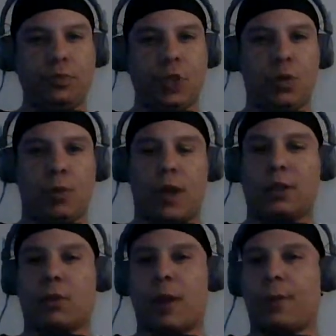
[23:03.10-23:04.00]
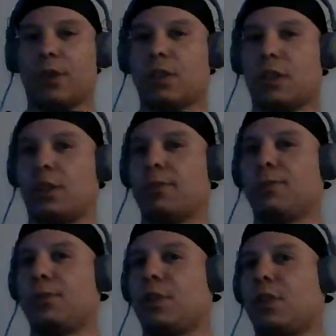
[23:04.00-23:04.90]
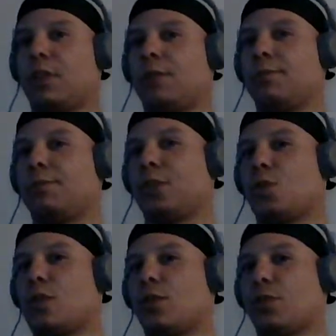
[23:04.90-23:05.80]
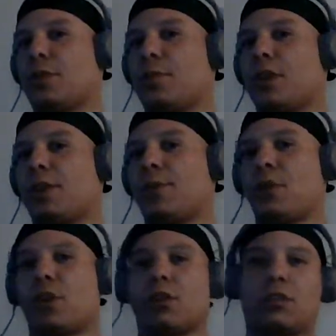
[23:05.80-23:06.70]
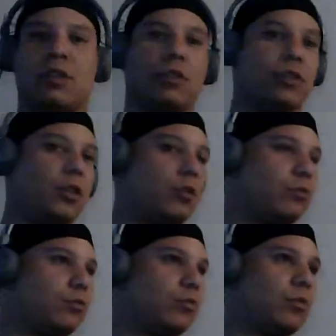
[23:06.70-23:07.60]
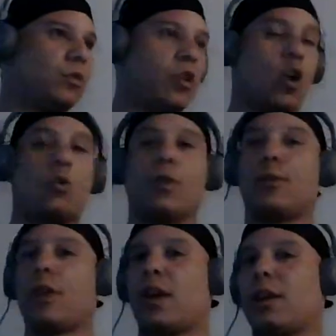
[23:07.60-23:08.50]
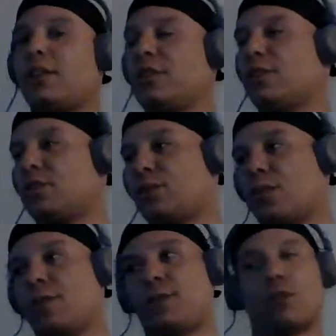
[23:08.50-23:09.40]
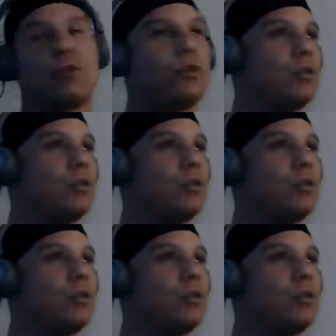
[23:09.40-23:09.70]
we're about to wrap this up. 23-minute mark. So, Kobe Bryant, 24, we're